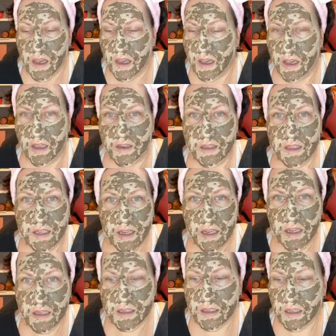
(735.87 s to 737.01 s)
and
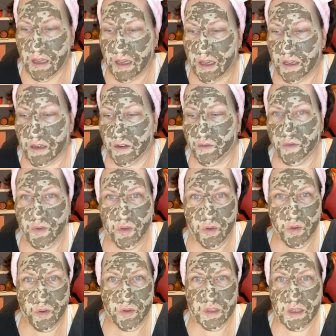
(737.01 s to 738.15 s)
teas and
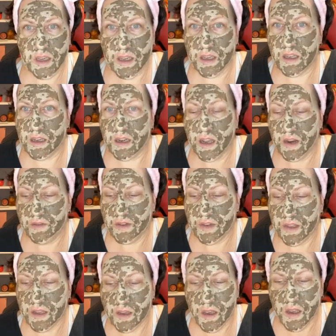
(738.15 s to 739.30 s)
foods and
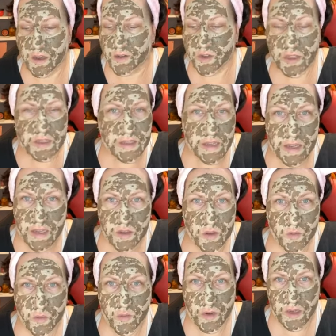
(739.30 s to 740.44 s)
everything. Ginseng is a
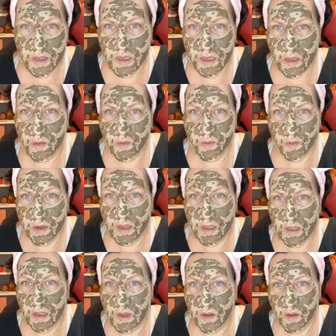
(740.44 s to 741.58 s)
really,
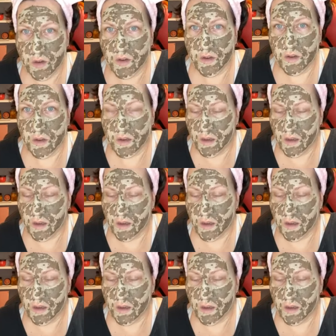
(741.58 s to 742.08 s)
really good,